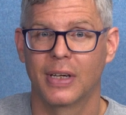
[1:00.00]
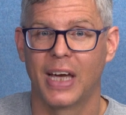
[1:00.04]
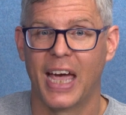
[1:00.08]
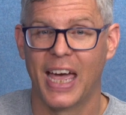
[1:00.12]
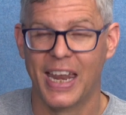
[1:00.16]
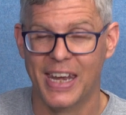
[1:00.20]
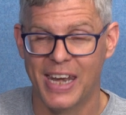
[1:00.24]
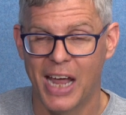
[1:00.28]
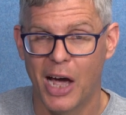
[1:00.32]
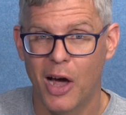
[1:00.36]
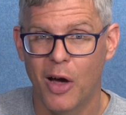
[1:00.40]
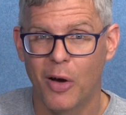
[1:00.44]

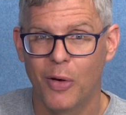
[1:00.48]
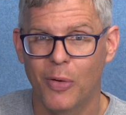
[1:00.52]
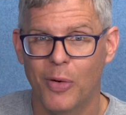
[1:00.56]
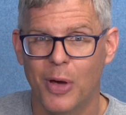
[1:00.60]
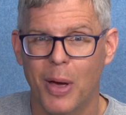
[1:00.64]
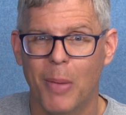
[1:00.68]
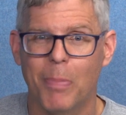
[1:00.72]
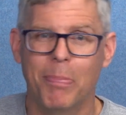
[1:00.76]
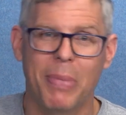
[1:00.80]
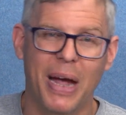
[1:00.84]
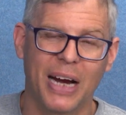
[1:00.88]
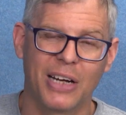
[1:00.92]
And now
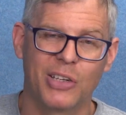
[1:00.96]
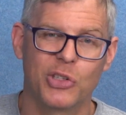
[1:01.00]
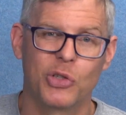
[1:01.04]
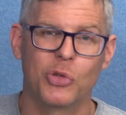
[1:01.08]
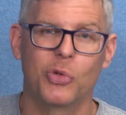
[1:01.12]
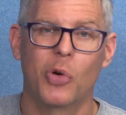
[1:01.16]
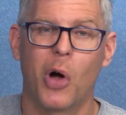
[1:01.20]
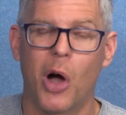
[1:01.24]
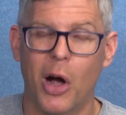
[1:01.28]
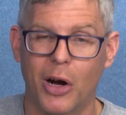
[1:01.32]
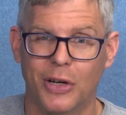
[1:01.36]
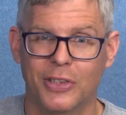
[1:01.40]
back
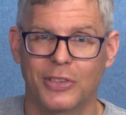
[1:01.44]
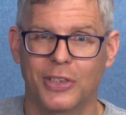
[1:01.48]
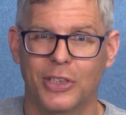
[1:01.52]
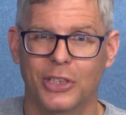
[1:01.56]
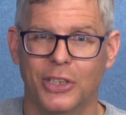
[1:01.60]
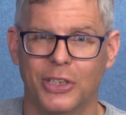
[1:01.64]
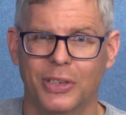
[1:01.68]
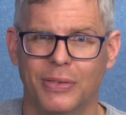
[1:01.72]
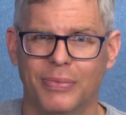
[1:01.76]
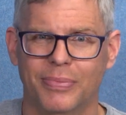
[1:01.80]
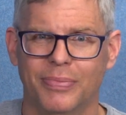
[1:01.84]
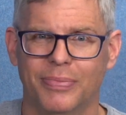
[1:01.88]
to
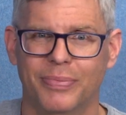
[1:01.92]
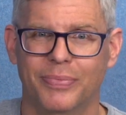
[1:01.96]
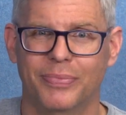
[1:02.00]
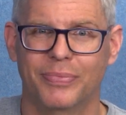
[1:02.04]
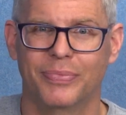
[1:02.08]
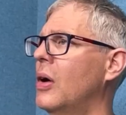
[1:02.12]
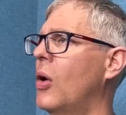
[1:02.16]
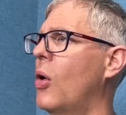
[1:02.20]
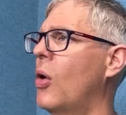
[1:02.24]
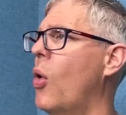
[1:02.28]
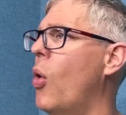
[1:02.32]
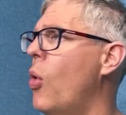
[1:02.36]
Oxygen.
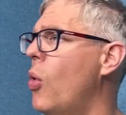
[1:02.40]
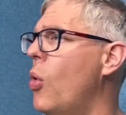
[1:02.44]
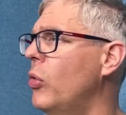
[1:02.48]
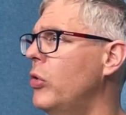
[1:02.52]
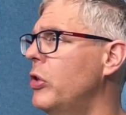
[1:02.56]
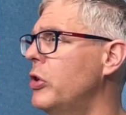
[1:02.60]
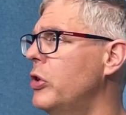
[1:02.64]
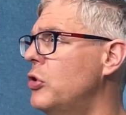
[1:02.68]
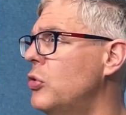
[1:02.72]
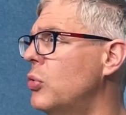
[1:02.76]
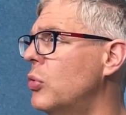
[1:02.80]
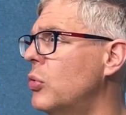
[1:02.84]
All
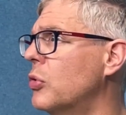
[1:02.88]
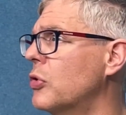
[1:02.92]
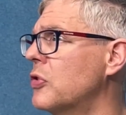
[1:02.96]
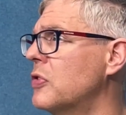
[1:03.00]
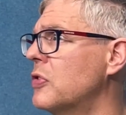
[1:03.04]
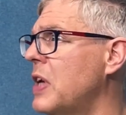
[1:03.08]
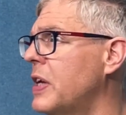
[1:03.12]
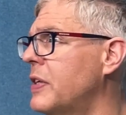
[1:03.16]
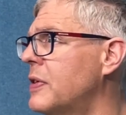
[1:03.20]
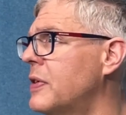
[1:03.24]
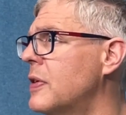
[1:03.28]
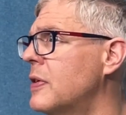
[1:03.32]
the tools
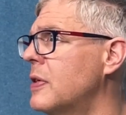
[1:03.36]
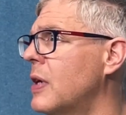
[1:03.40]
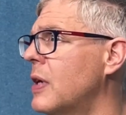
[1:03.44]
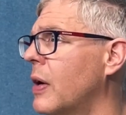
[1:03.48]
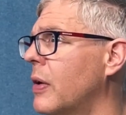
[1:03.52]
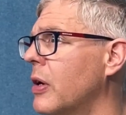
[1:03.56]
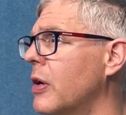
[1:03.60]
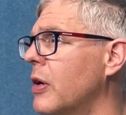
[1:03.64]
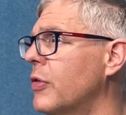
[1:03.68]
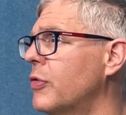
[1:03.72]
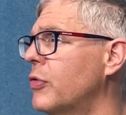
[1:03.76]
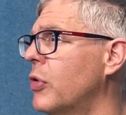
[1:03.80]

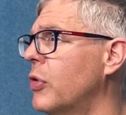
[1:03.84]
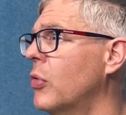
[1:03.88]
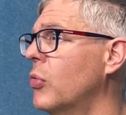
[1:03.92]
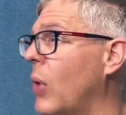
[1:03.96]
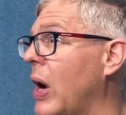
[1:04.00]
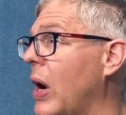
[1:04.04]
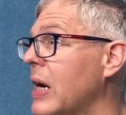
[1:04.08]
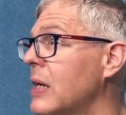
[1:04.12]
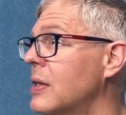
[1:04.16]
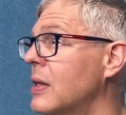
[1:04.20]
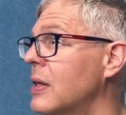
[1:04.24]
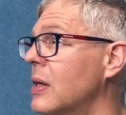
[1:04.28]
necessary for
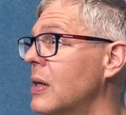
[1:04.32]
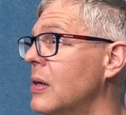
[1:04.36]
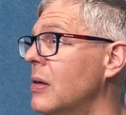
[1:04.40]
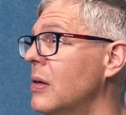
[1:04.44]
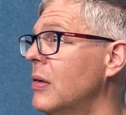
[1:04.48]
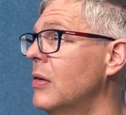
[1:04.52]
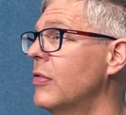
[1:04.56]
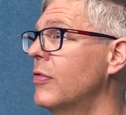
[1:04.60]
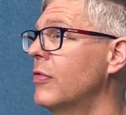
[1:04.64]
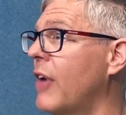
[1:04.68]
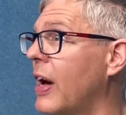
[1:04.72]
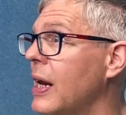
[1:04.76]

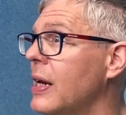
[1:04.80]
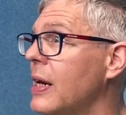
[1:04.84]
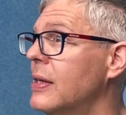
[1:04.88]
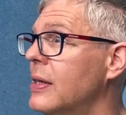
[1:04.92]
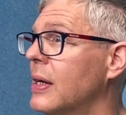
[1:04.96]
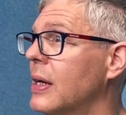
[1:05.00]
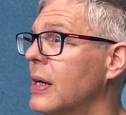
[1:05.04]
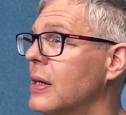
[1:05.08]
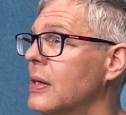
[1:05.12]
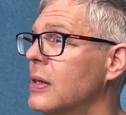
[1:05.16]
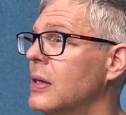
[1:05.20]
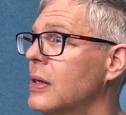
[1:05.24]
writing,
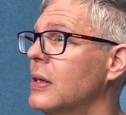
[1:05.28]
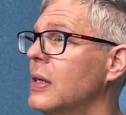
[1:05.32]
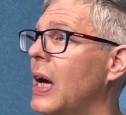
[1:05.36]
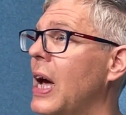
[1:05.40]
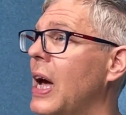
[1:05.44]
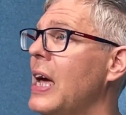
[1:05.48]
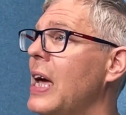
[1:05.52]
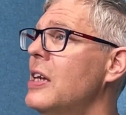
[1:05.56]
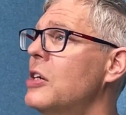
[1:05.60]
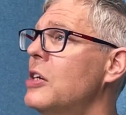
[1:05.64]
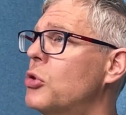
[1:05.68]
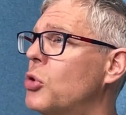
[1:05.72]
validating
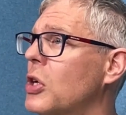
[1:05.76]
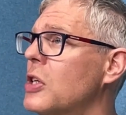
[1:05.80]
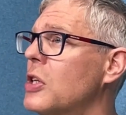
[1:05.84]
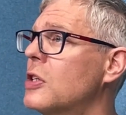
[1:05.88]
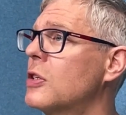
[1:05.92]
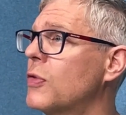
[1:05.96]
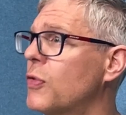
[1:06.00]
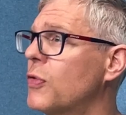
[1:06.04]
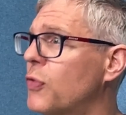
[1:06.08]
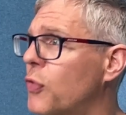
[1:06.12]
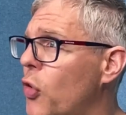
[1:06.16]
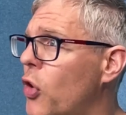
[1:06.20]
and
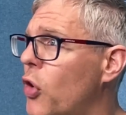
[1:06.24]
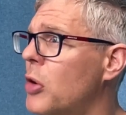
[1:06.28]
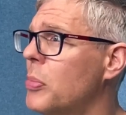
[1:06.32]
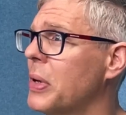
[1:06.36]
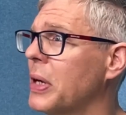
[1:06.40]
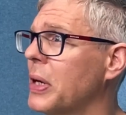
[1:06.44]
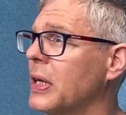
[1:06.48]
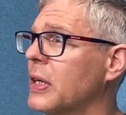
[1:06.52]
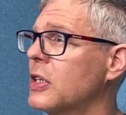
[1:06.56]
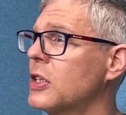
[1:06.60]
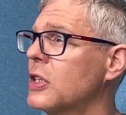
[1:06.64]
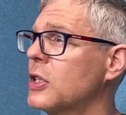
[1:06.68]

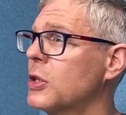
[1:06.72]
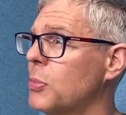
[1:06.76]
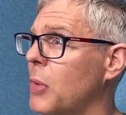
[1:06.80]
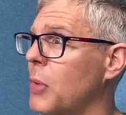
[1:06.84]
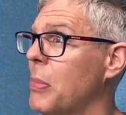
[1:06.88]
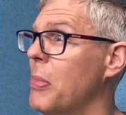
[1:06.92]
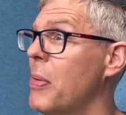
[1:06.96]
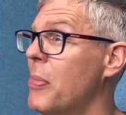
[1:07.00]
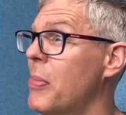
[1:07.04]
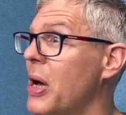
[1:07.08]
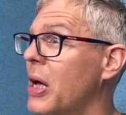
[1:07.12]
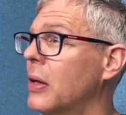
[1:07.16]
transforming
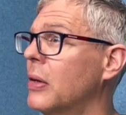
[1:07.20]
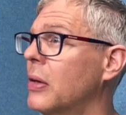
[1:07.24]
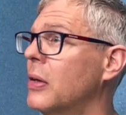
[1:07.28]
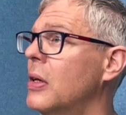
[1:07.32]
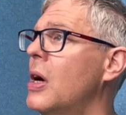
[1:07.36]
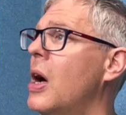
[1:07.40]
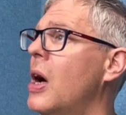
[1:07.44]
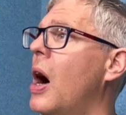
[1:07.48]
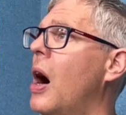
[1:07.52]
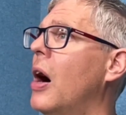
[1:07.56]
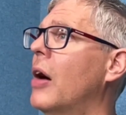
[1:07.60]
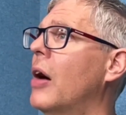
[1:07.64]

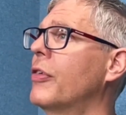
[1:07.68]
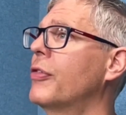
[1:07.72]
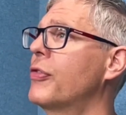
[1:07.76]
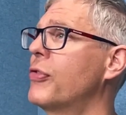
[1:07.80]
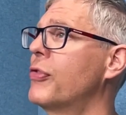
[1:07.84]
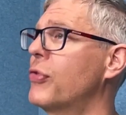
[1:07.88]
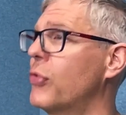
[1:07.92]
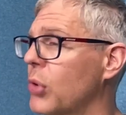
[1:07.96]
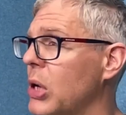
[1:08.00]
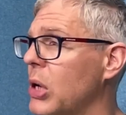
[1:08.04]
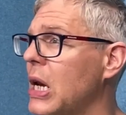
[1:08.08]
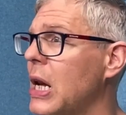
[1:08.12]
swiML are
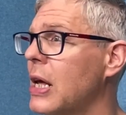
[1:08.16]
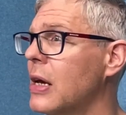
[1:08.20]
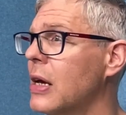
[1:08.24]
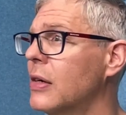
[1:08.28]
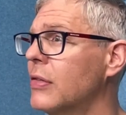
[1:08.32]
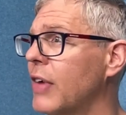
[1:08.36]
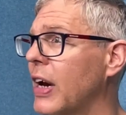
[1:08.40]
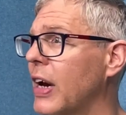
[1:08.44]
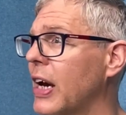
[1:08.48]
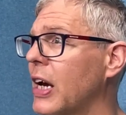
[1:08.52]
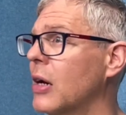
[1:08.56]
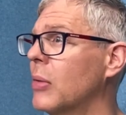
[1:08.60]
freely
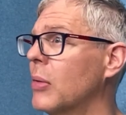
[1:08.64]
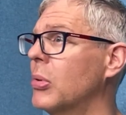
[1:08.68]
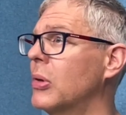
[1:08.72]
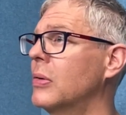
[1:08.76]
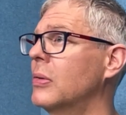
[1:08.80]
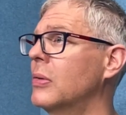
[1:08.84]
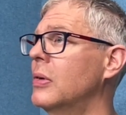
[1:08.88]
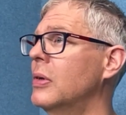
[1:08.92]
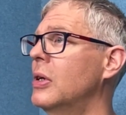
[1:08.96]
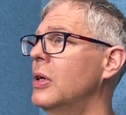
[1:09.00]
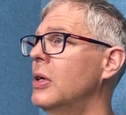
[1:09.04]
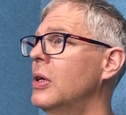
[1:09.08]

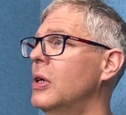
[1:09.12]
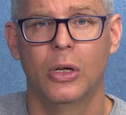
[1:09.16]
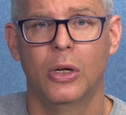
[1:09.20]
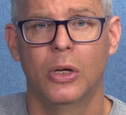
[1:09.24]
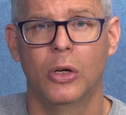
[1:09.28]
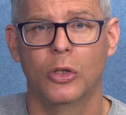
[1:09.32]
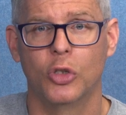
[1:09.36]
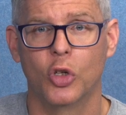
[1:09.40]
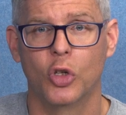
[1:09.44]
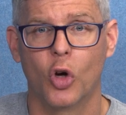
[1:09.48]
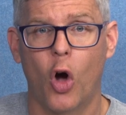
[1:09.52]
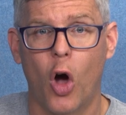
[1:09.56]

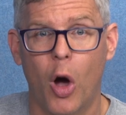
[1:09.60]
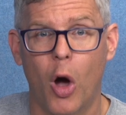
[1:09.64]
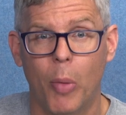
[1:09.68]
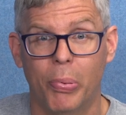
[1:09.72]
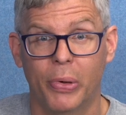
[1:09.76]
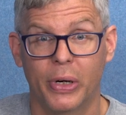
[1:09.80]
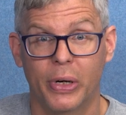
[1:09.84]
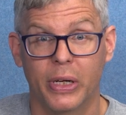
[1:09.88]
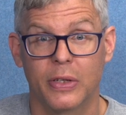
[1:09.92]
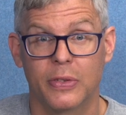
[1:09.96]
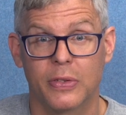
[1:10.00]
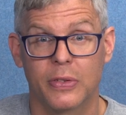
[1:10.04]
available. Your
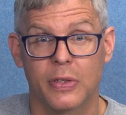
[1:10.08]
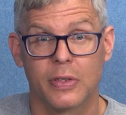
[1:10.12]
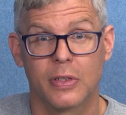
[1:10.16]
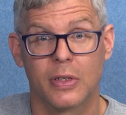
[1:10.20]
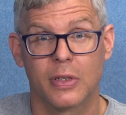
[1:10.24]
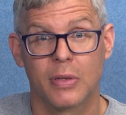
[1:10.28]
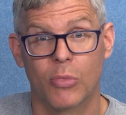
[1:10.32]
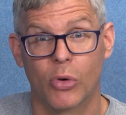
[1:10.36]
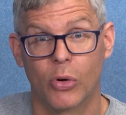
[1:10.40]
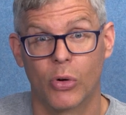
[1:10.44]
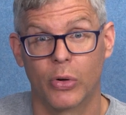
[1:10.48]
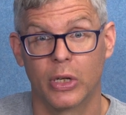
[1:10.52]
operating
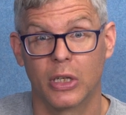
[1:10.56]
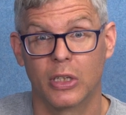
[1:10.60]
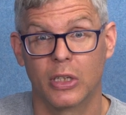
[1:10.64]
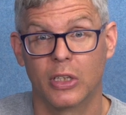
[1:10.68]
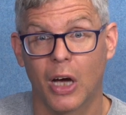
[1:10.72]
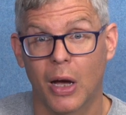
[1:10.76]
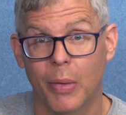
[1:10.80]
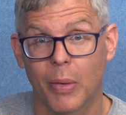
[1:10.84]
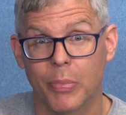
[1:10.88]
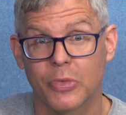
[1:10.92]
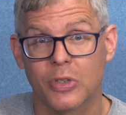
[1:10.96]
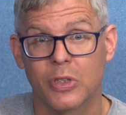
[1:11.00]
system already
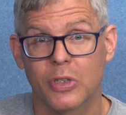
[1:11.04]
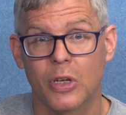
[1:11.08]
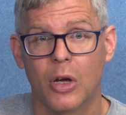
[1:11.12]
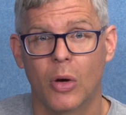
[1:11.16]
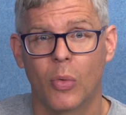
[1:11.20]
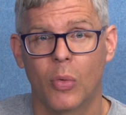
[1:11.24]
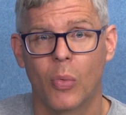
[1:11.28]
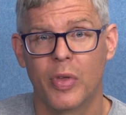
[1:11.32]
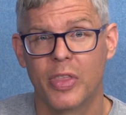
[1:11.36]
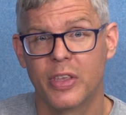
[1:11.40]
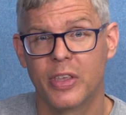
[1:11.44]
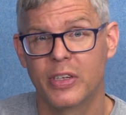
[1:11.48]
comes
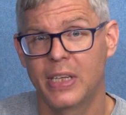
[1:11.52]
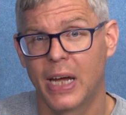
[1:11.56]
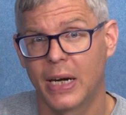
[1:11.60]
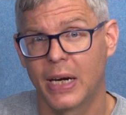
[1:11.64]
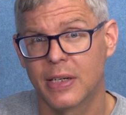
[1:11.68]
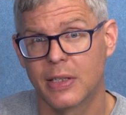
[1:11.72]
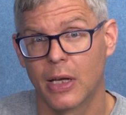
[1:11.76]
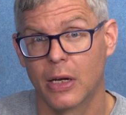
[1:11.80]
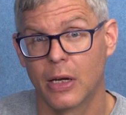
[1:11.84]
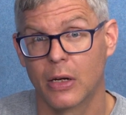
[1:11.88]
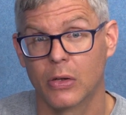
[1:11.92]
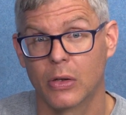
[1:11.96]
with a
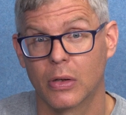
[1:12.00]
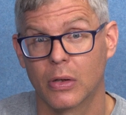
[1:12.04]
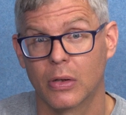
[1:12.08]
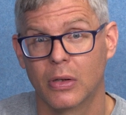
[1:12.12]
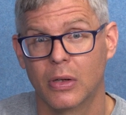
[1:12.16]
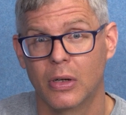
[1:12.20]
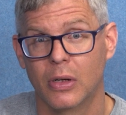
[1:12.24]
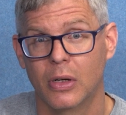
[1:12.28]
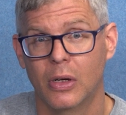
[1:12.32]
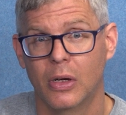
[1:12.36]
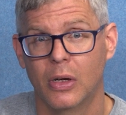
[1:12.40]
text editor.